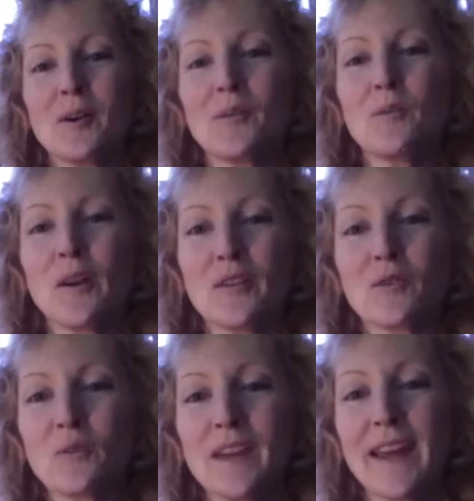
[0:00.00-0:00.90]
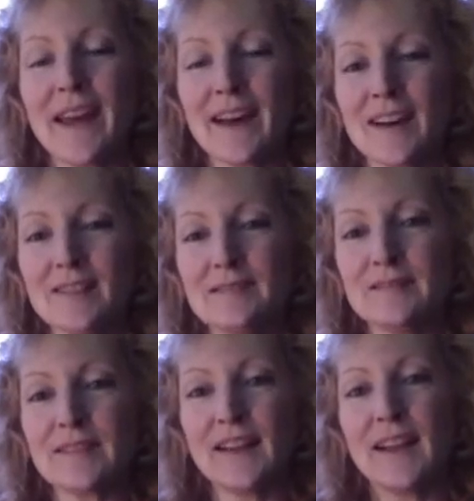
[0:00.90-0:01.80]
whether we have
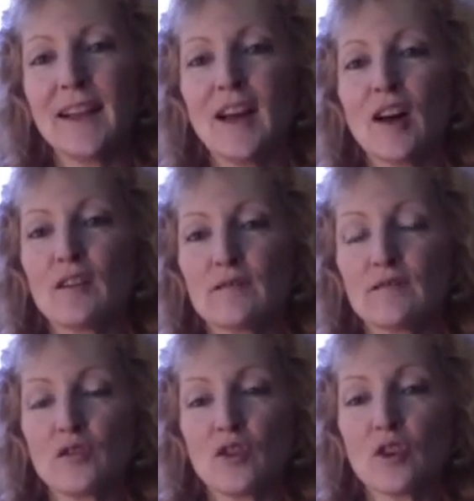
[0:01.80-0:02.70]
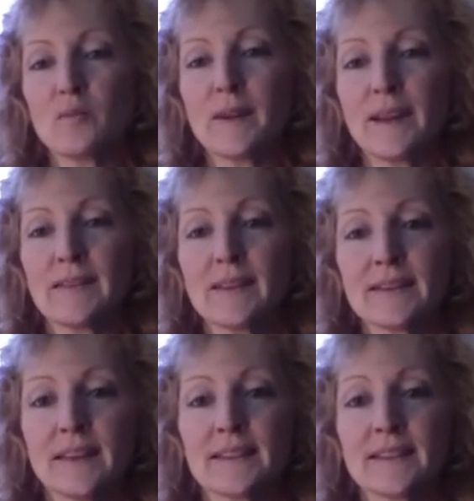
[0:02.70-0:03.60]
a verb in the
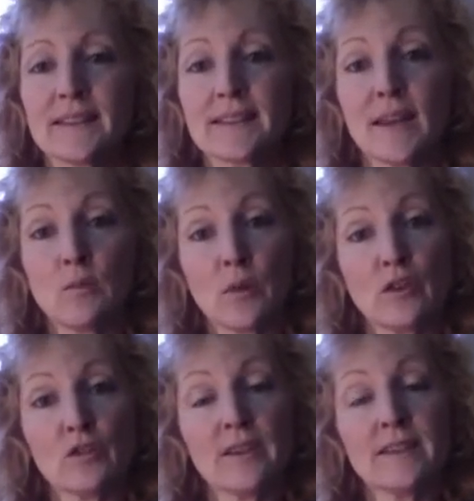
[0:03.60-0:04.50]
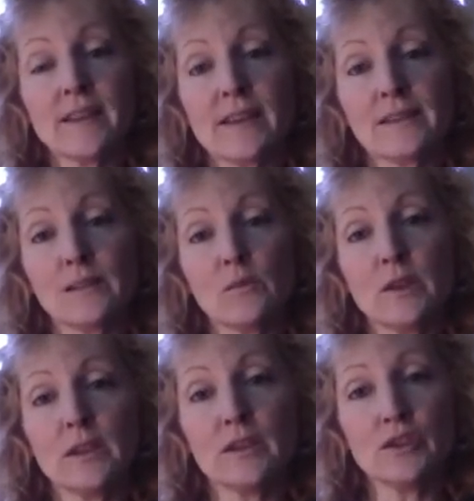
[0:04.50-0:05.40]
sentence, and what are the tests that we
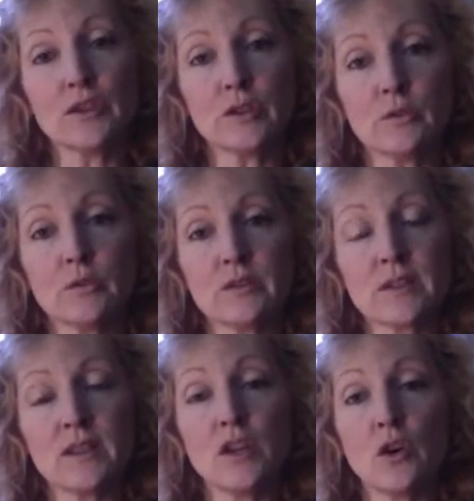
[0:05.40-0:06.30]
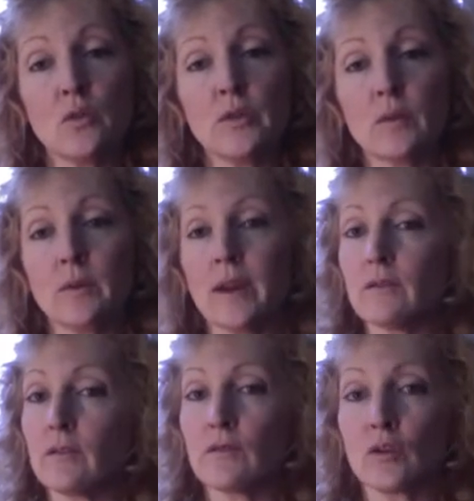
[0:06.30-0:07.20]
can do to know that we have
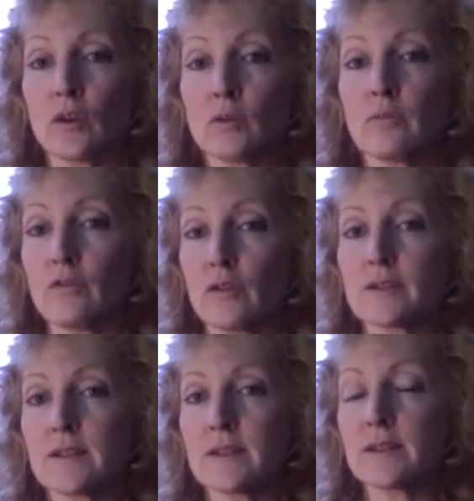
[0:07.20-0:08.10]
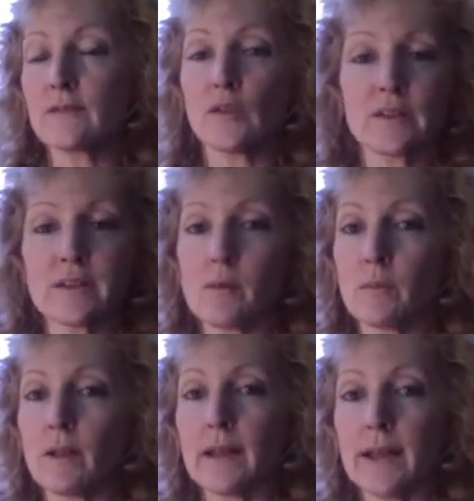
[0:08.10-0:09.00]
a verb versus, for example,
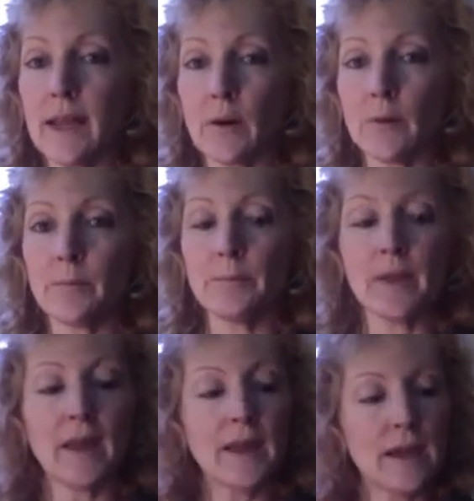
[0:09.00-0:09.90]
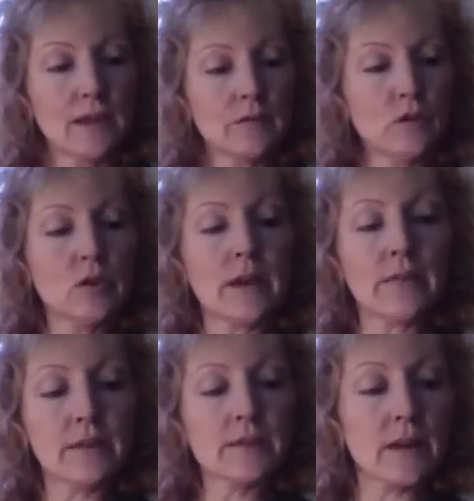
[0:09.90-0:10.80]
a noun. And if you look at the
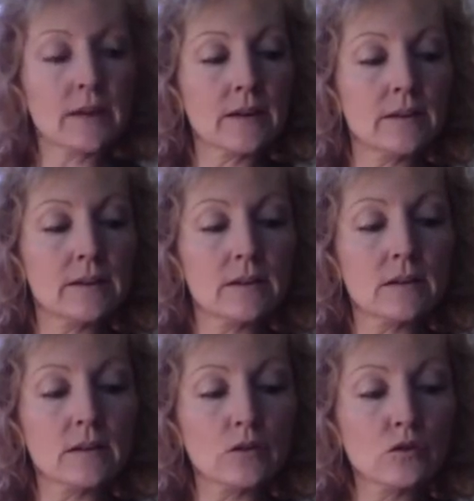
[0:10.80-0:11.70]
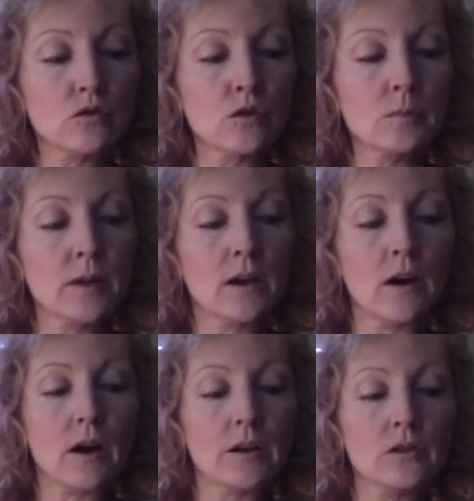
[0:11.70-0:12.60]
second grouping
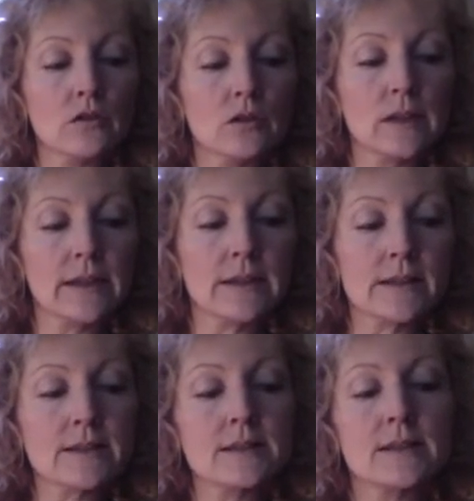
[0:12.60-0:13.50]
on your list